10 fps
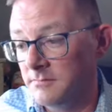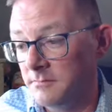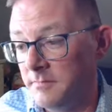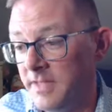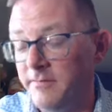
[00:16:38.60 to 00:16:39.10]

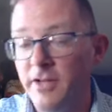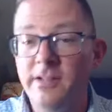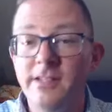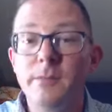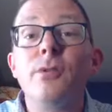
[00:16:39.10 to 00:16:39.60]
be very
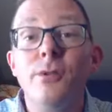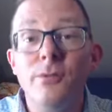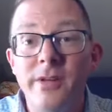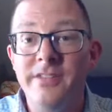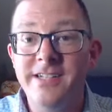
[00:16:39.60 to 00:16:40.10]
liberal
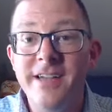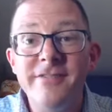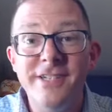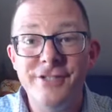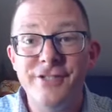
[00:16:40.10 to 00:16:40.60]
with the
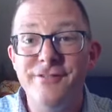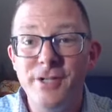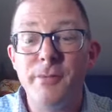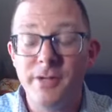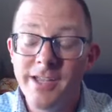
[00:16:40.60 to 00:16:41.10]
definition of
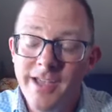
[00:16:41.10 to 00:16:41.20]
yearbook,